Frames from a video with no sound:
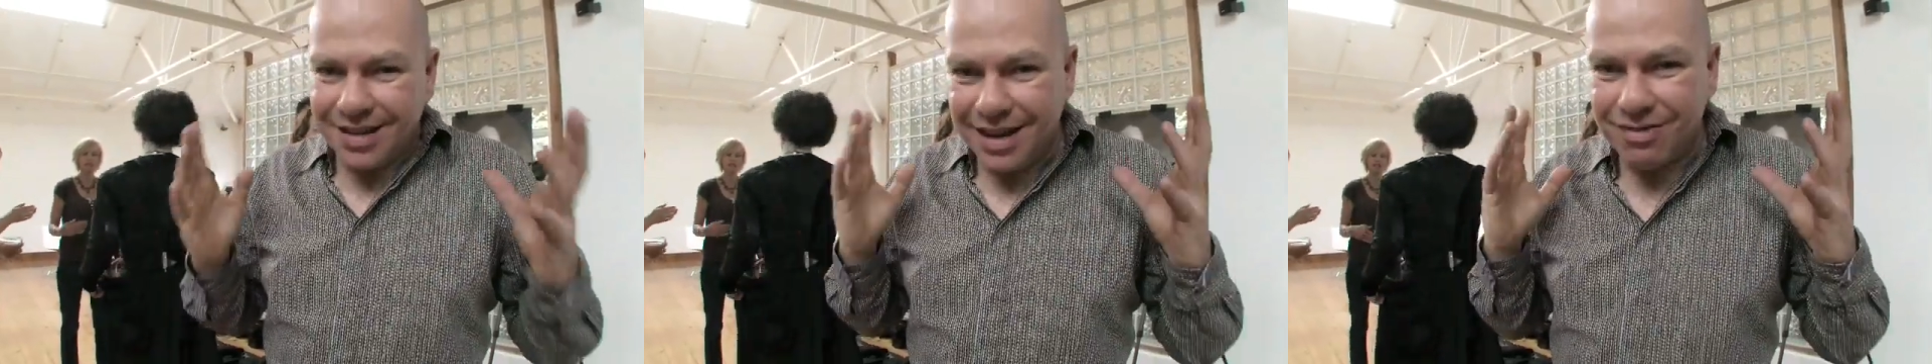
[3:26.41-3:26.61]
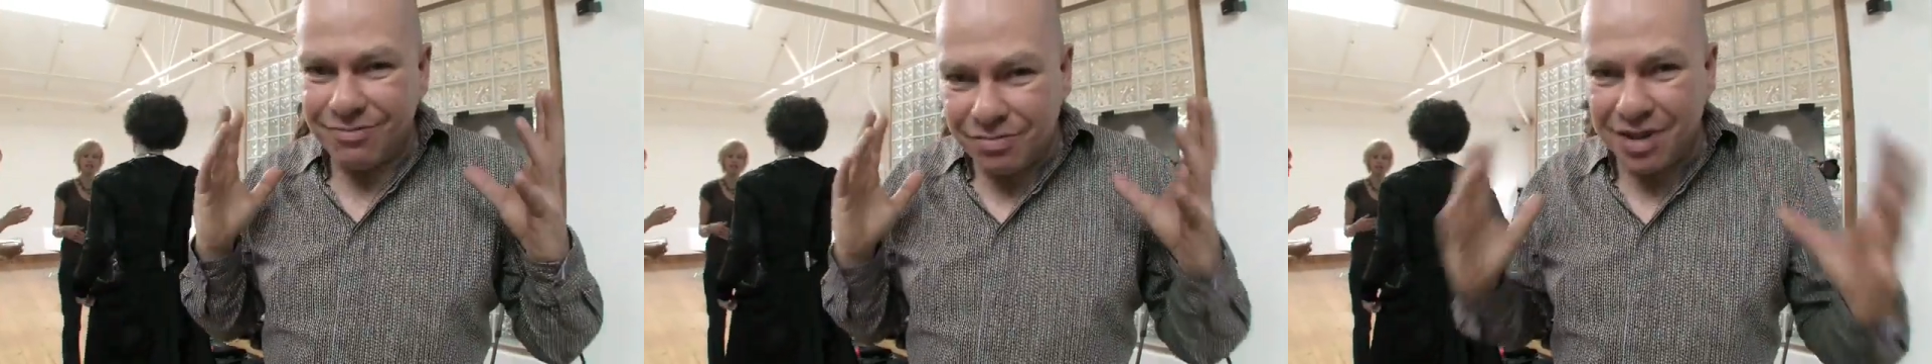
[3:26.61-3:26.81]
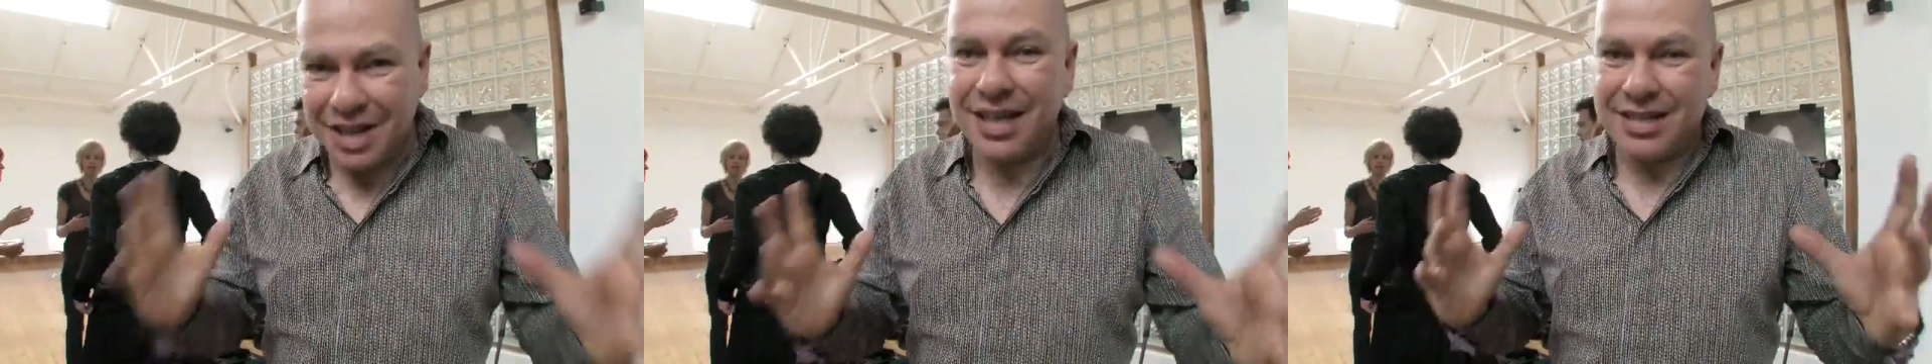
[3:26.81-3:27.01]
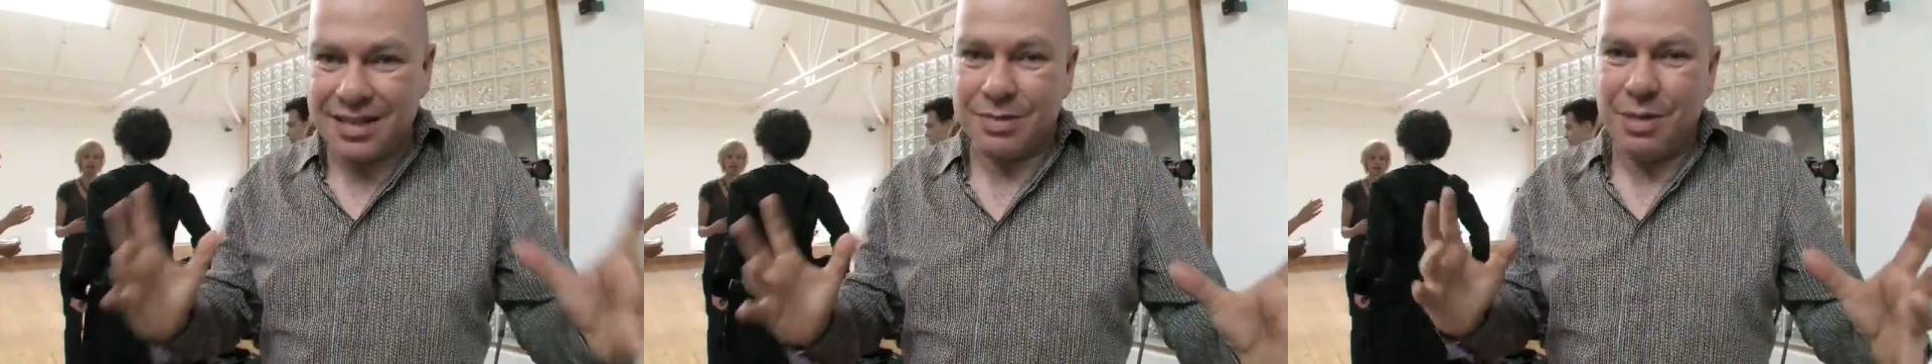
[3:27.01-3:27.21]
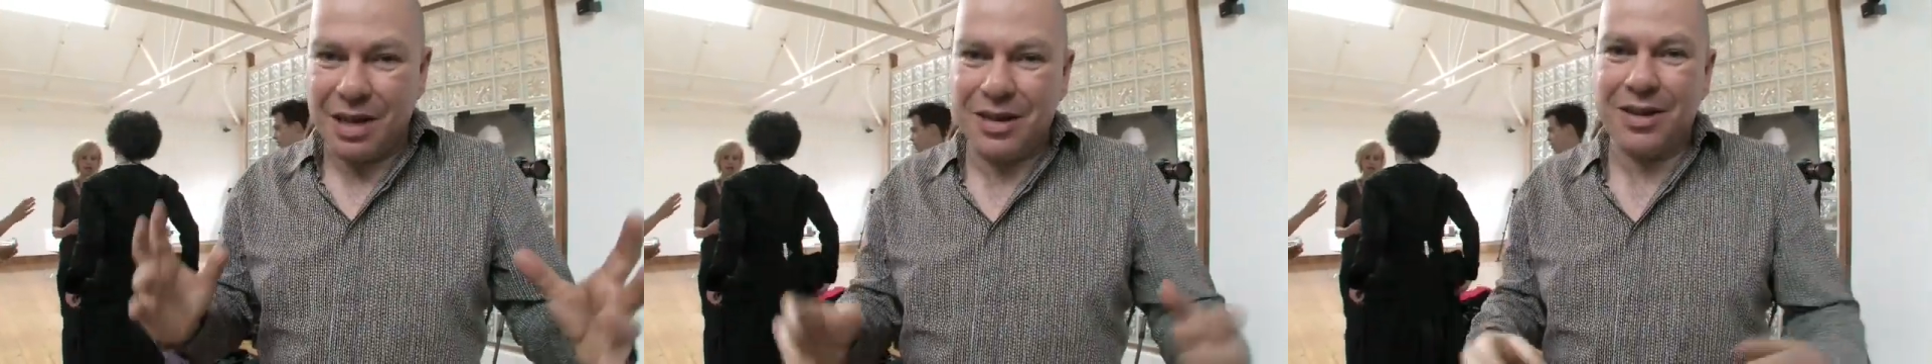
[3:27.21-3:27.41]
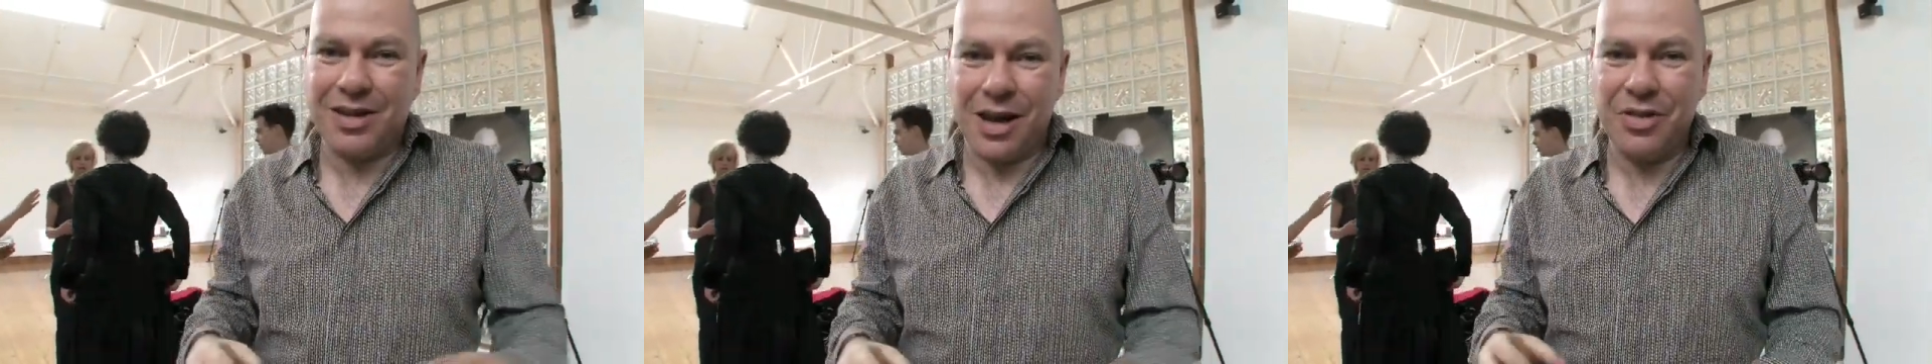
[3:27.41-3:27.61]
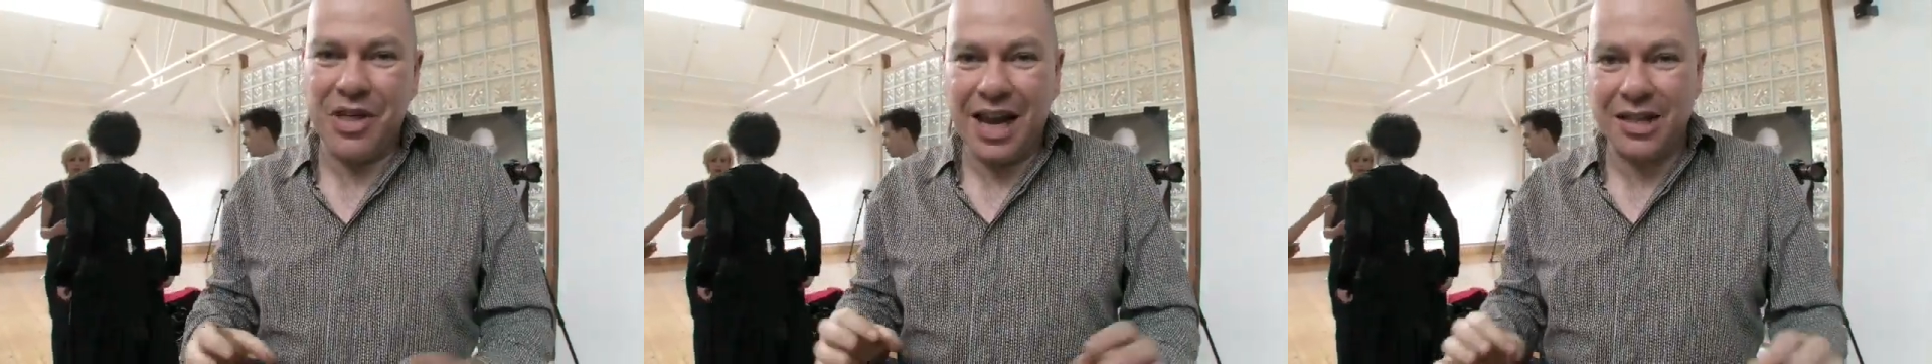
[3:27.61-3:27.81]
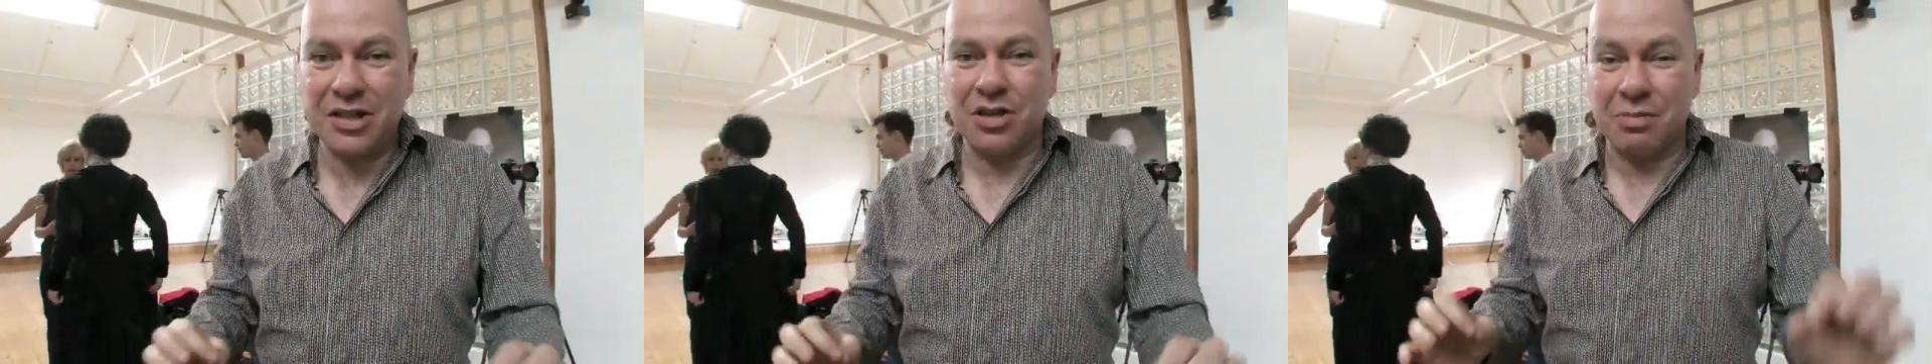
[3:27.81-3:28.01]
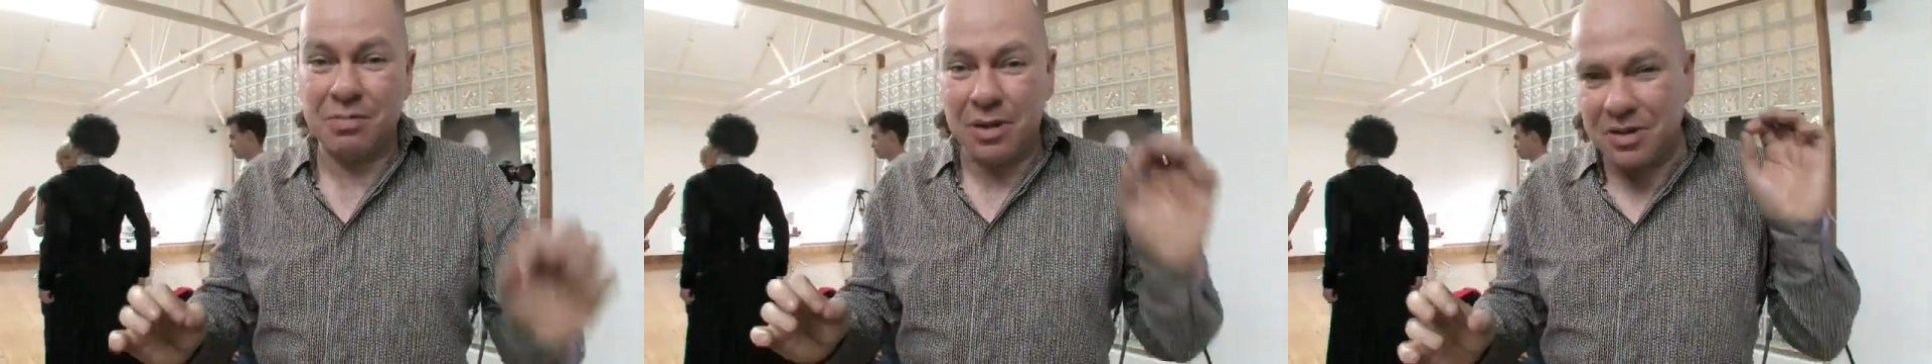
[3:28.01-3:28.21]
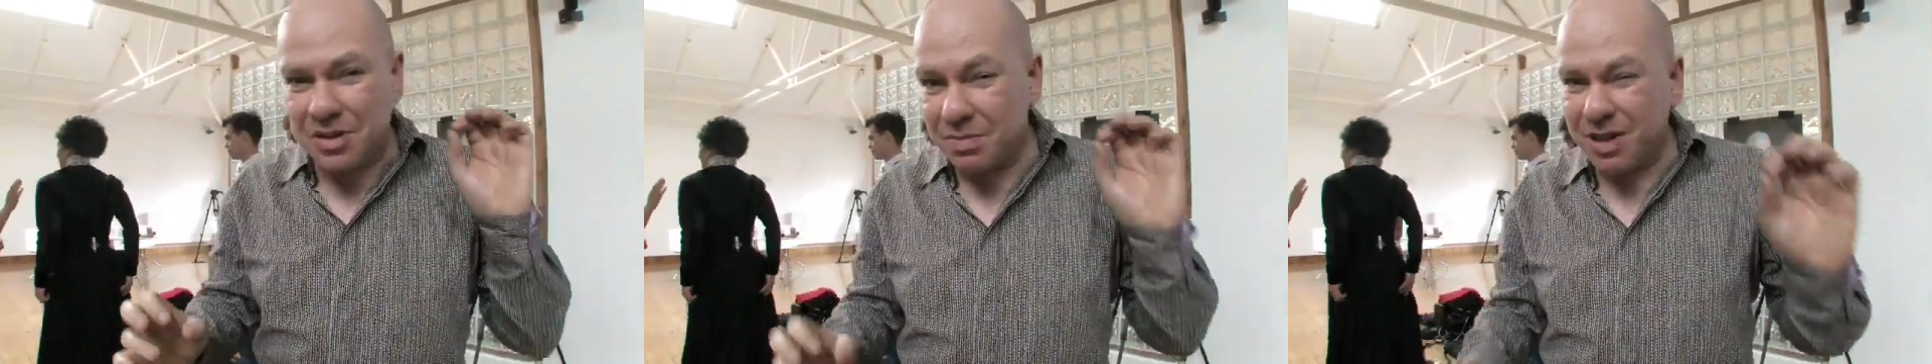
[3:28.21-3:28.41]
it really does make you go the extra
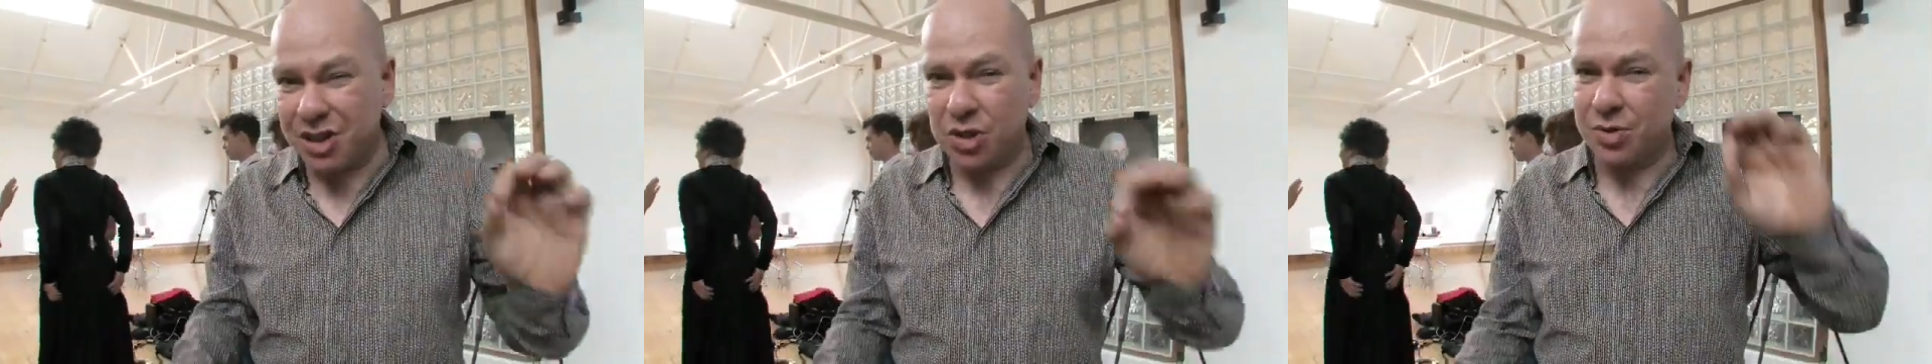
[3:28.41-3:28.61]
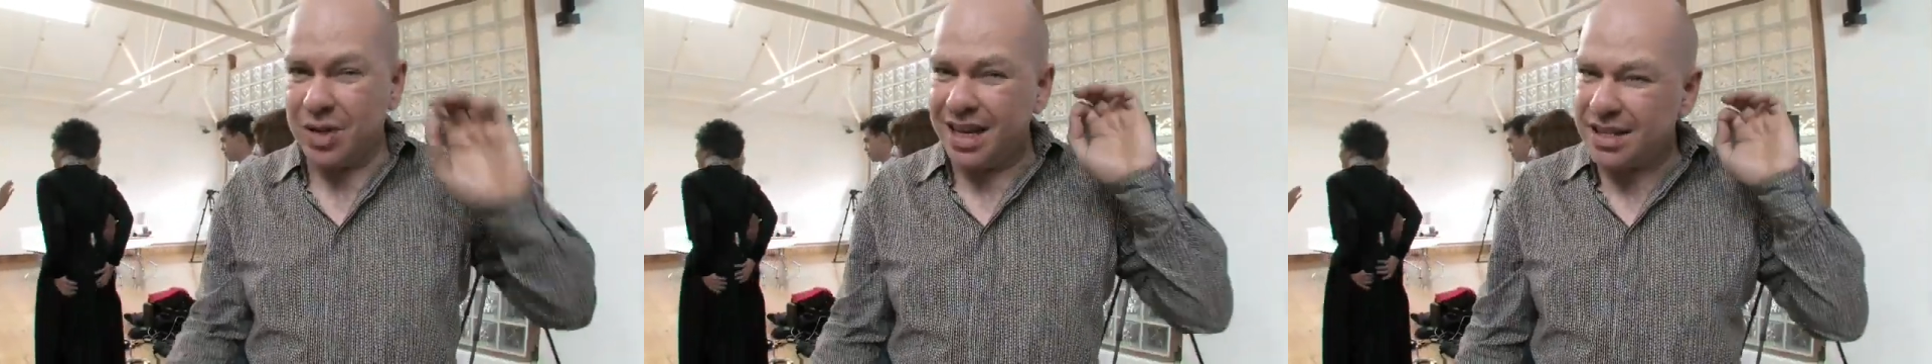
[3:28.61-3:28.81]
mile to make sure